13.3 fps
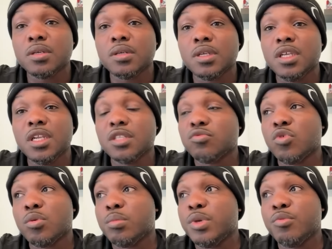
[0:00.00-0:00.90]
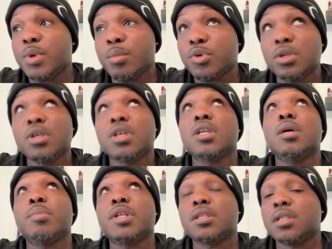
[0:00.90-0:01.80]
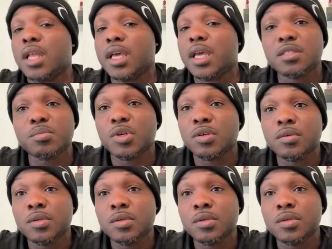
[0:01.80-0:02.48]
He doesn't want to be remembered looking up at the lights, bro.